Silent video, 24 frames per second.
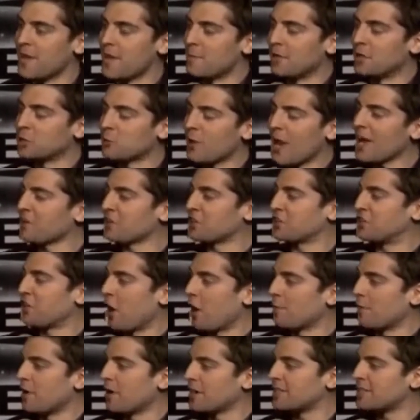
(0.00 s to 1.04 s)
Because when I go to
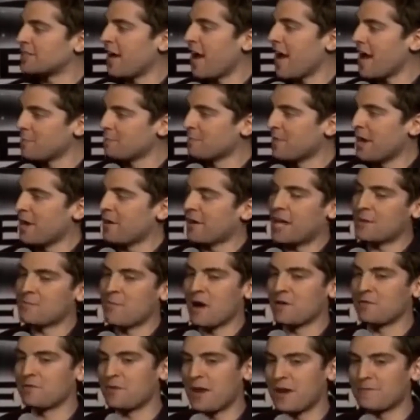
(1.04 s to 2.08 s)
Starbucks, I am there to get
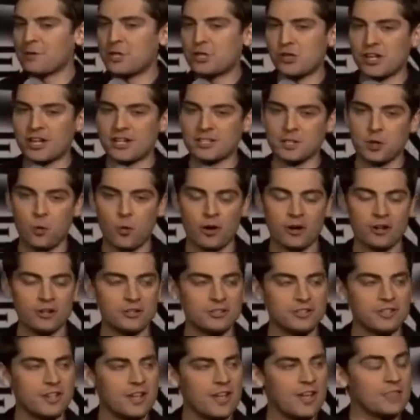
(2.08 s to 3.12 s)
my favorite drink in the
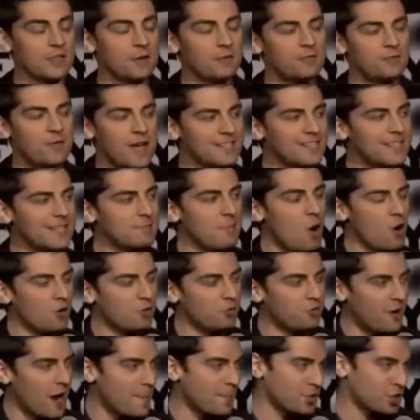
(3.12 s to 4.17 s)
world. The venti mocha
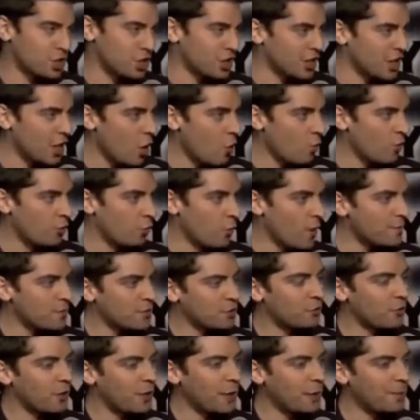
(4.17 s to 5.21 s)
frappuccino with whipped
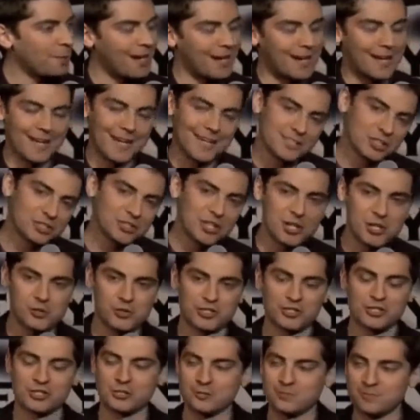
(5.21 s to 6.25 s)
cream and a hazelnut
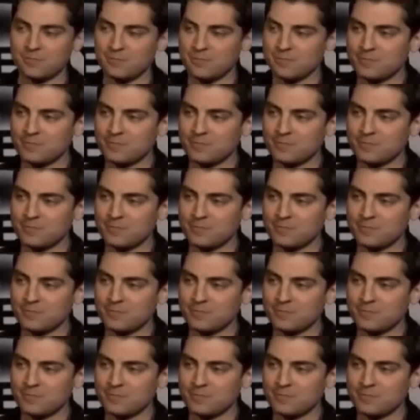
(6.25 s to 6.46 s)
drizzle.